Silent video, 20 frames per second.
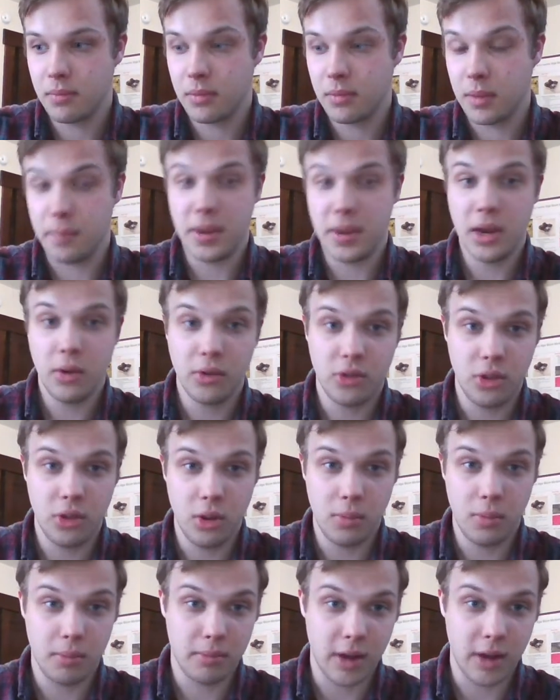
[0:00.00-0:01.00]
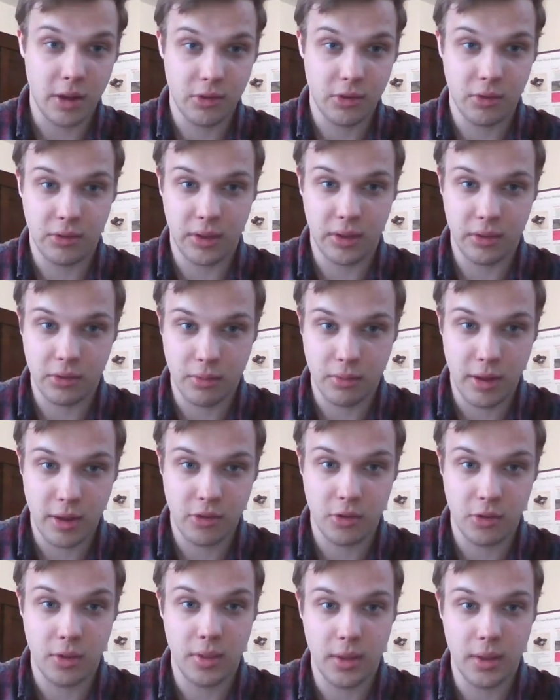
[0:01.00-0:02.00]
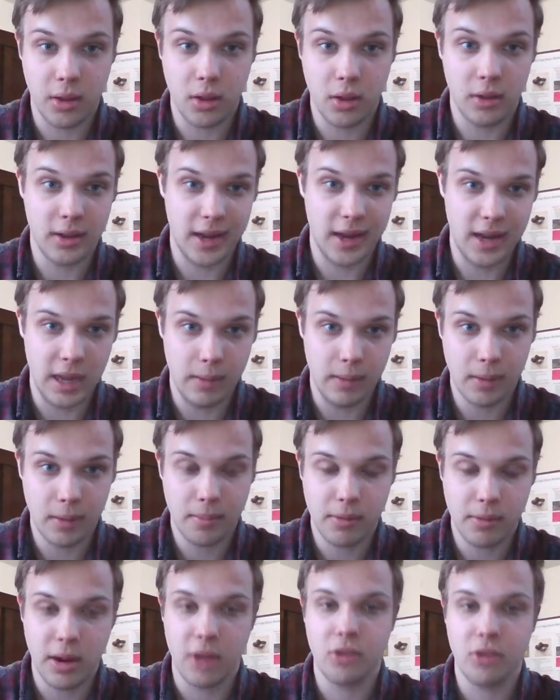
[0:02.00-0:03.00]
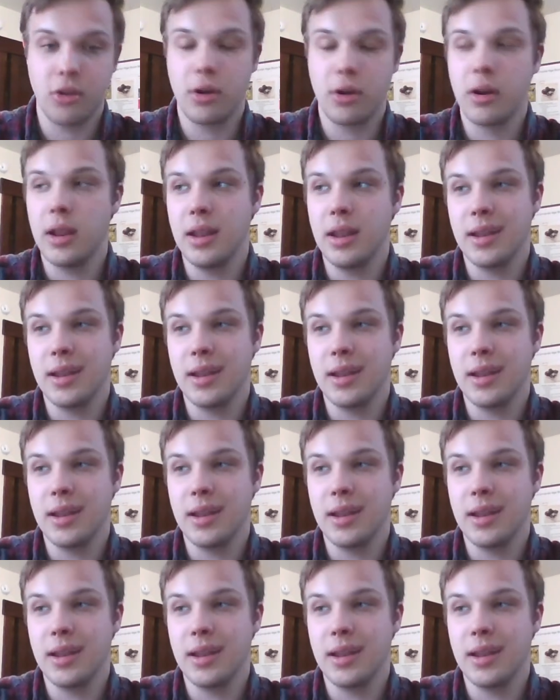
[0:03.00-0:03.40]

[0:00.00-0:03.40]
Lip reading: The pitot tube and pressure sensor measure a thing called dynamic pressure,